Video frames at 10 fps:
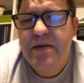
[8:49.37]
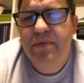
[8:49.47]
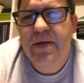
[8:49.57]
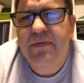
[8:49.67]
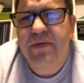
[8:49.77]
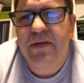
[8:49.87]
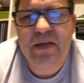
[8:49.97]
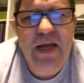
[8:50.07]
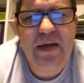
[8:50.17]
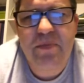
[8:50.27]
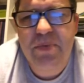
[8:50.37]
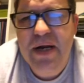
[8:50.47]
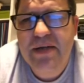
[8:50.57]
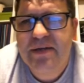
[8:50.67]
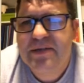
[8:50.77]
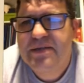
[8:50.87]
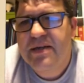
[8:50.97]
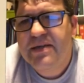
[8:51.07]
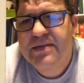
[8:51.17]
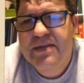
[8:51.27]
We have a little guided practice.
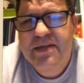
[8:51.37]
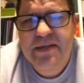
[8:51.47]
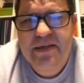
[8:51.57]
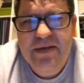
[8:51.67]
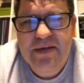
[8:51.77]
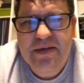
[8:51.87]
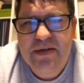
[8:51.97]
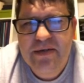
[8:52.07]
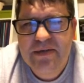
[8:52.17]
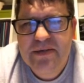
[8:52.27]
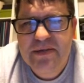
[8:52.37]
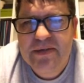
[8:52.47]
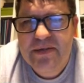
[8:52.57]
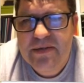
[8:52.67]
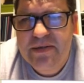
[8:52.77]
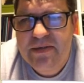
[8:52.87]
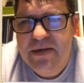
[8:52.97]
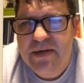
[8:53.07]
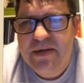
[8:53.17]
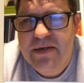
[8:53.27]
I see that there is
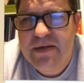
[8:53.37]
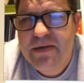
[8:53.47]
a